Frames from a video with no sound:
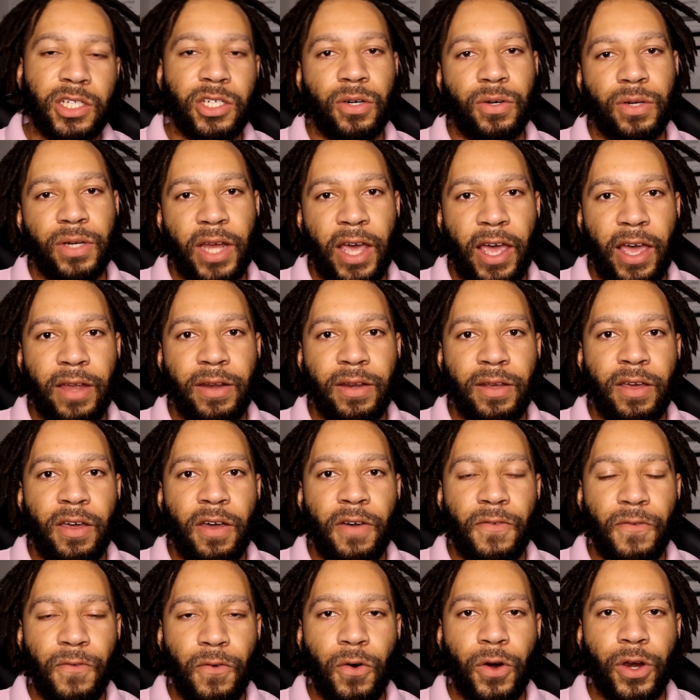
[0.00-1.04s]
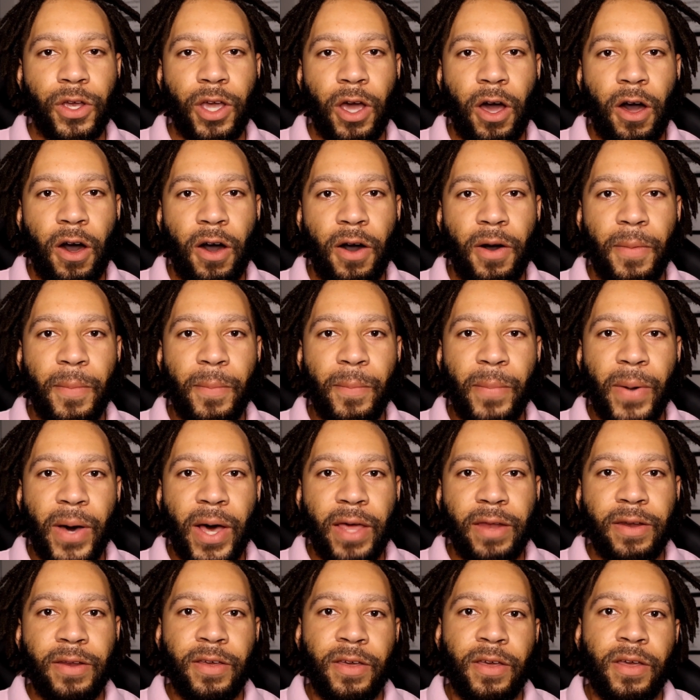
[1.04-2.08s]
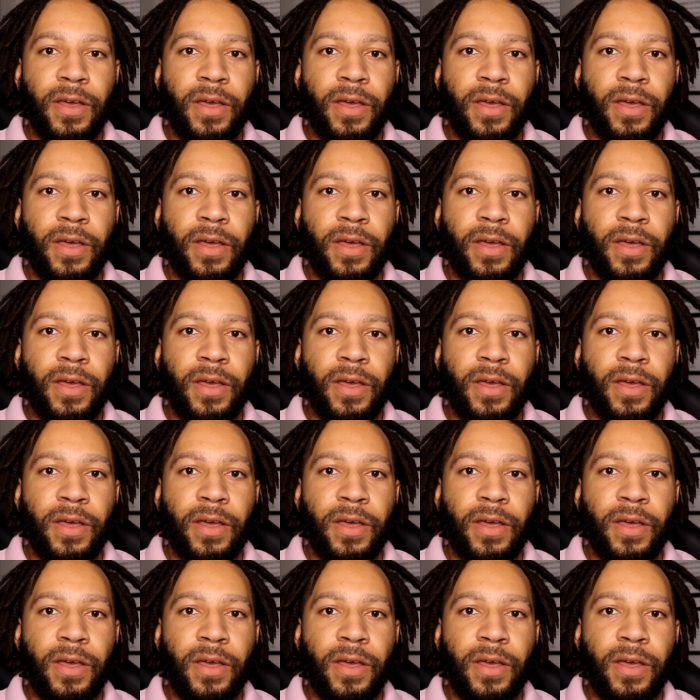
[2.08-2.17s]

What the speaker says: on that for y'all. But